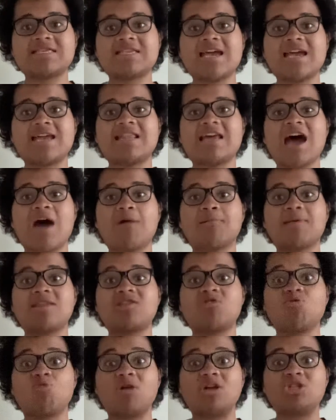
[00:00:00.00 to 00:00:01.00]
then I would
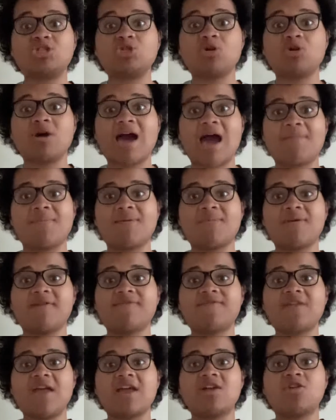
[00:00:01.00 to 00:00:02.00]
like to wish you a happy
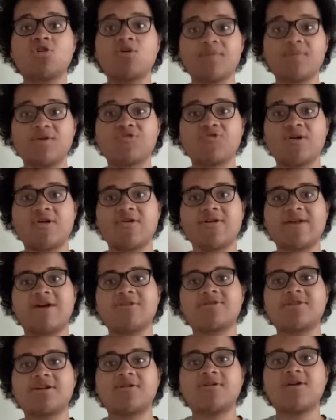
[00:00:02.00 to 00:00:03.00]
birthday and hope you're doing great
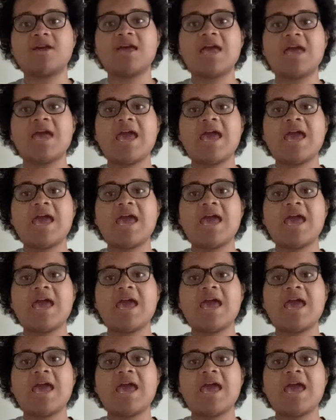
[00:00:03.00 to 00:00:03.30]
out there.